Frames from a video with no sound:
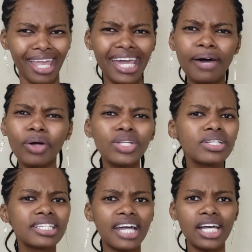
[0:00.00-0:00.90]
And I'm going to
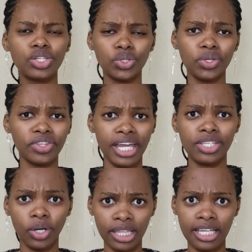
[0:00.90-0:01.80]
discuss 2
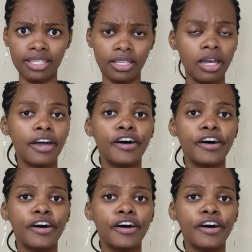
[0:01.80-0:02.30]
things on this.